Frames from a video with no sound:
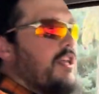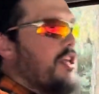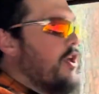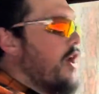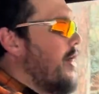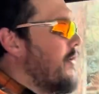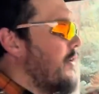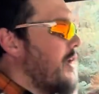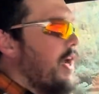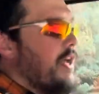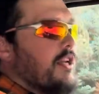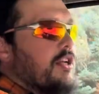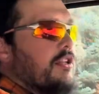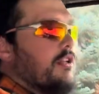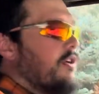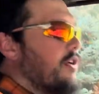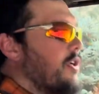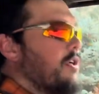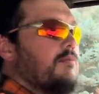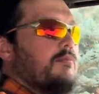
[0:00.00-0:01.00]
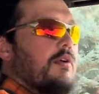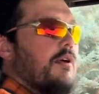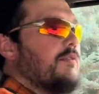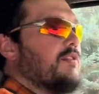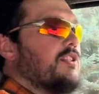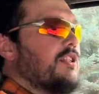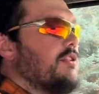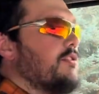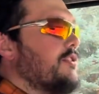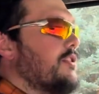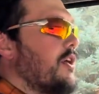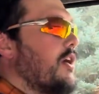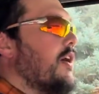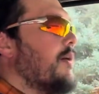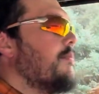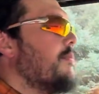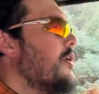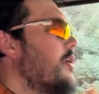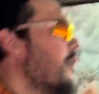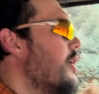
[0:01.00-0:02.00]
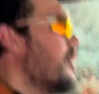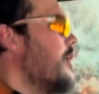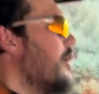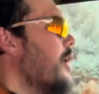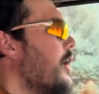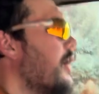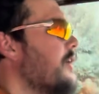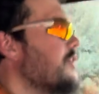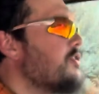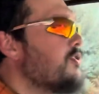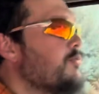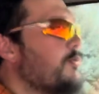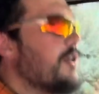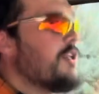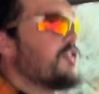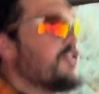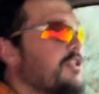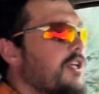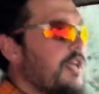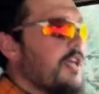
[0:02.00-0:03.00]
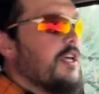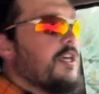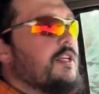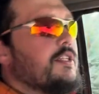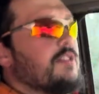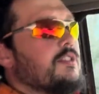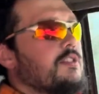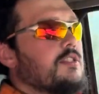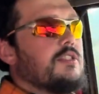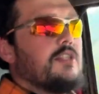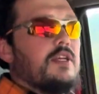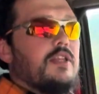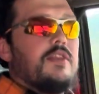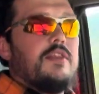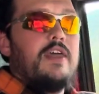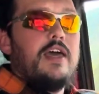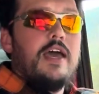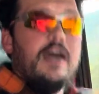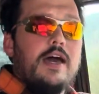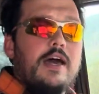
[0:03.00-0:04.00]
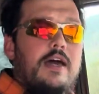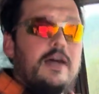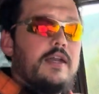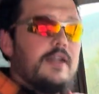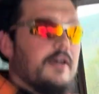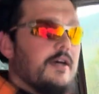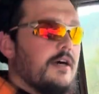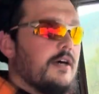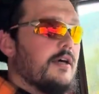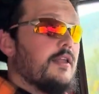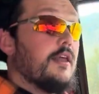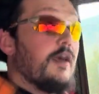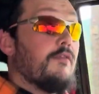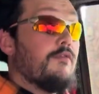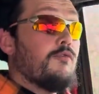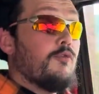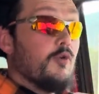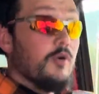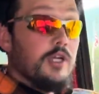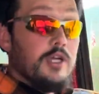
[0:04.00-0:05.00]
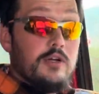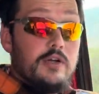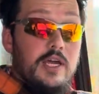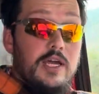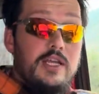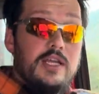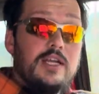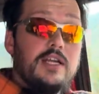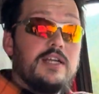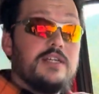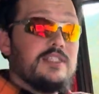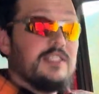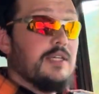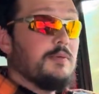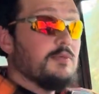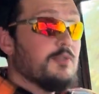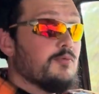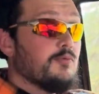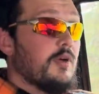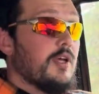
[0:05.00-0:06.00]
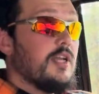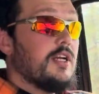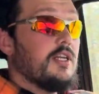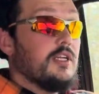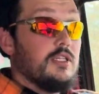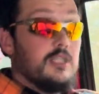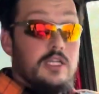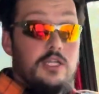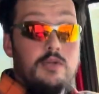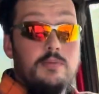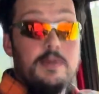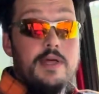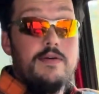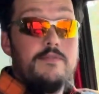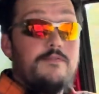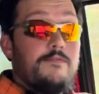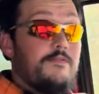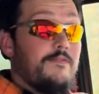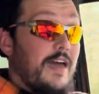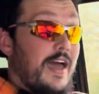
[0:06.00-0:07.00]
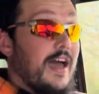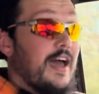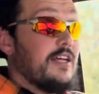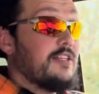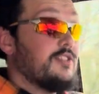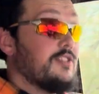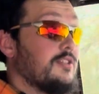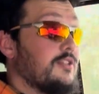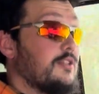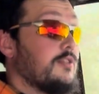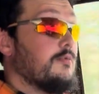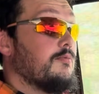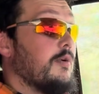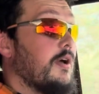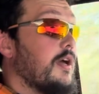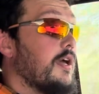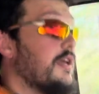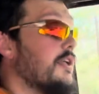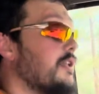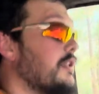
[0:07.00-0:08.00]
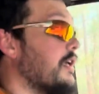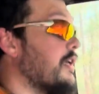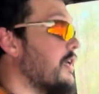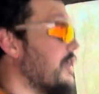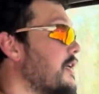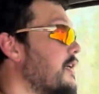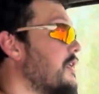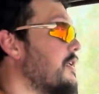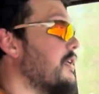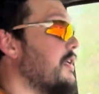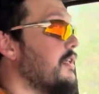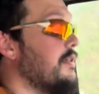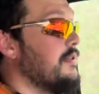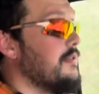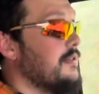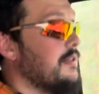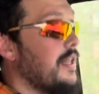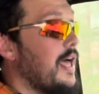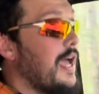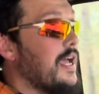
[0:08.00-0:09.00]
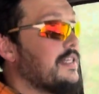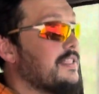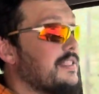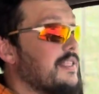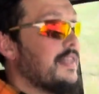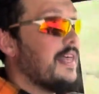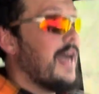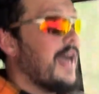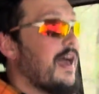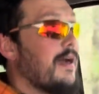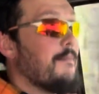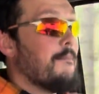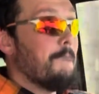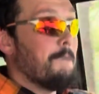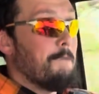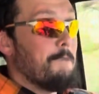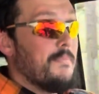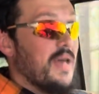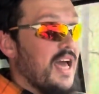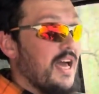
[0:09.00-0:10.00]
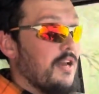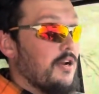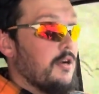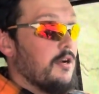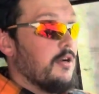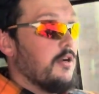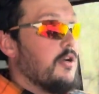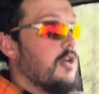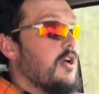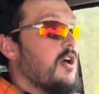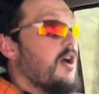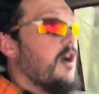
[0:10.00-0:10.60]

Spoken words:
I had to clear it every single time. Switched into that 40 grain, and I was able to run it a little bit faster, right? Like it liked that better.